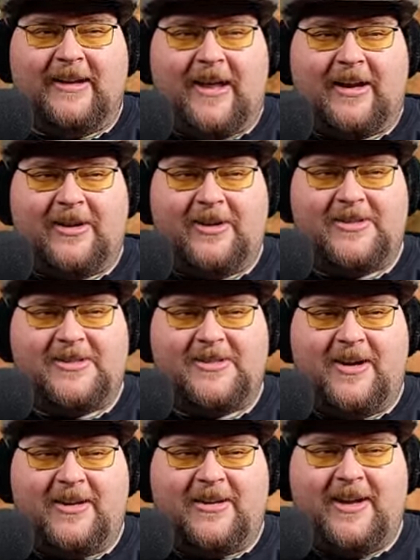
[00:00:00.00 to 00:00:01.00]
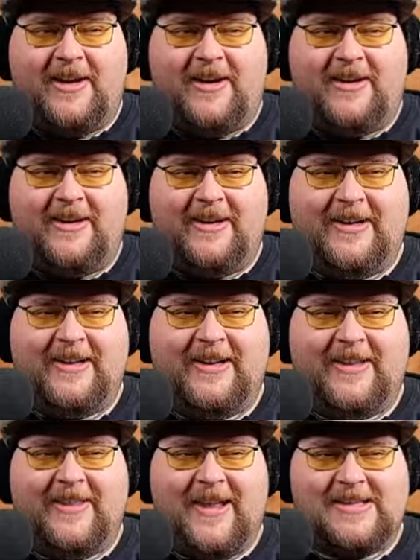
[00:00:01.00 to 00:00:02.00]
Got a good start there.
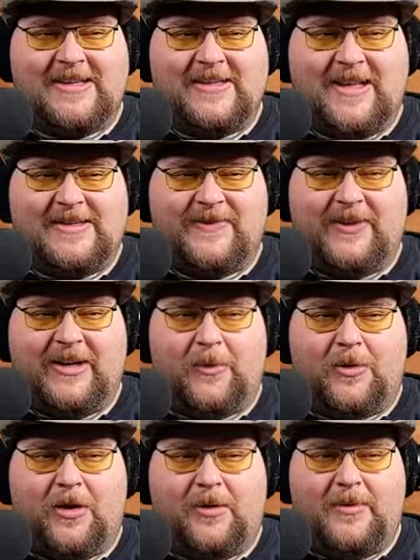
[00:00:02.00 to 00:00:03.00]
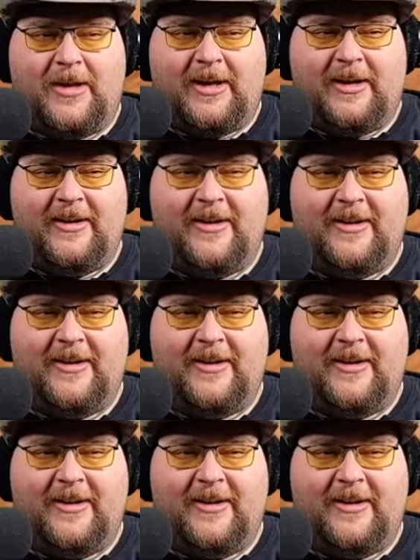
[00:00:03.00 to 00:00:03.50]
That's funny. We're all muddy.